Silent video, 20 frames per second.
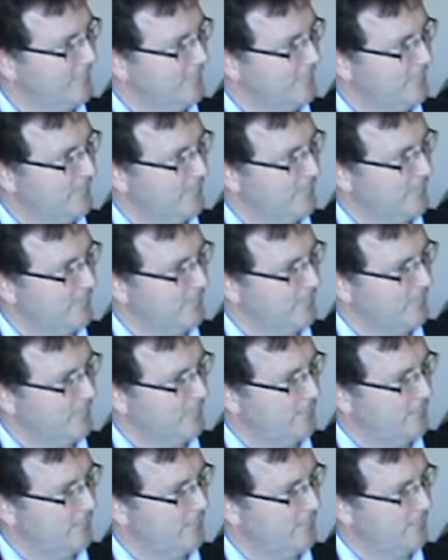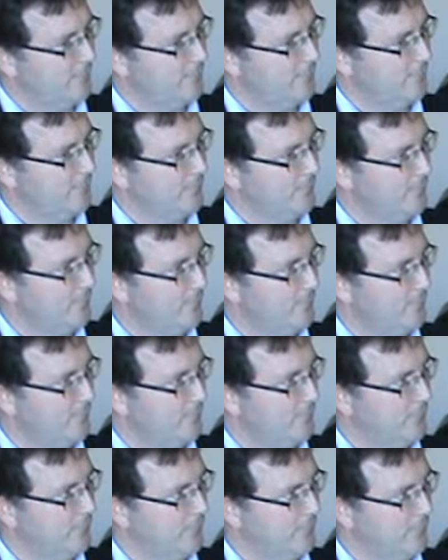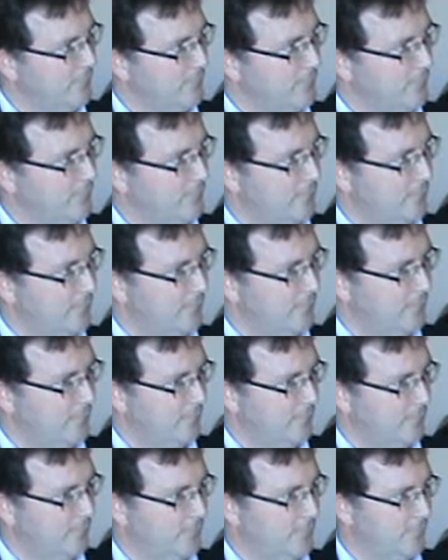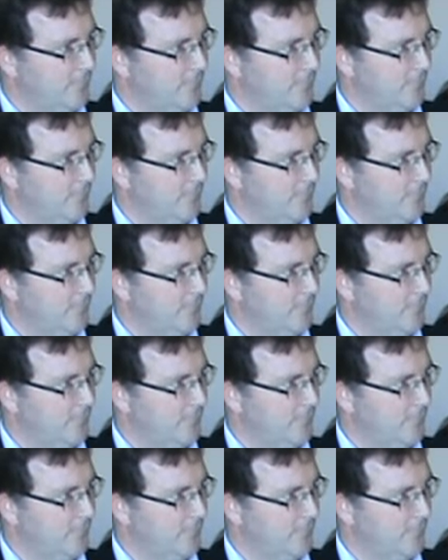This person isn't speaking.